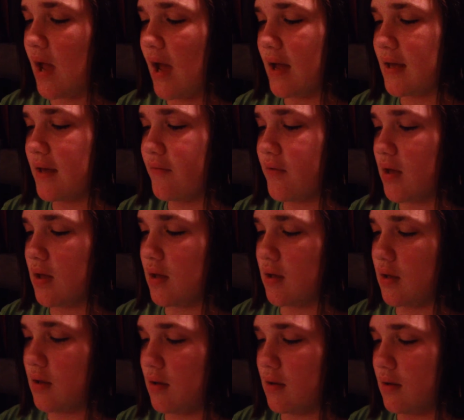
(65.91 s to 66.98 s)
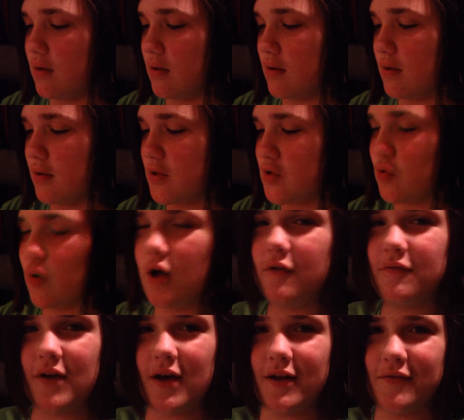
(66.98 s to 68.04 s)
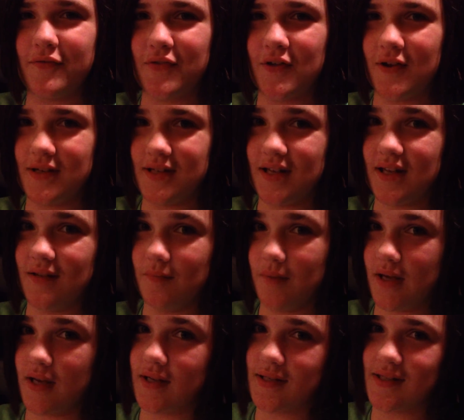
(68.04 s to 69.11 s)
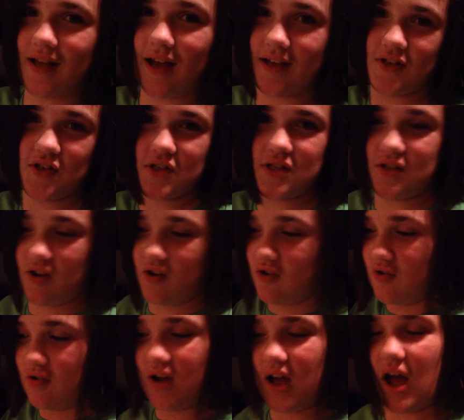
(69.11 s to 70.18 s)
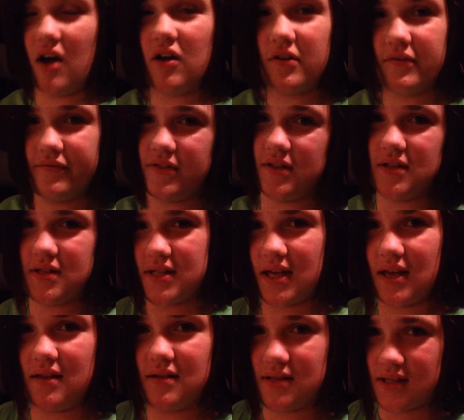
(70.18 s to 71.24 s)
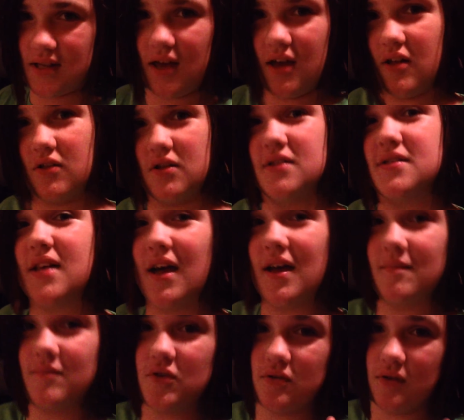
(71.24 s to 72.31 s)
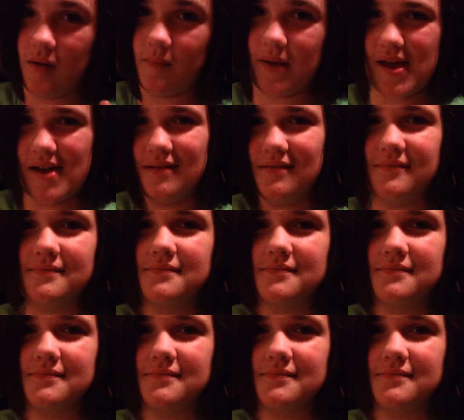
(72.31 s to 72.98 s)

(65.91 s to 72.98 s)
I give it 12 out of 13 because I just go out of the 10 scale because I'm a man.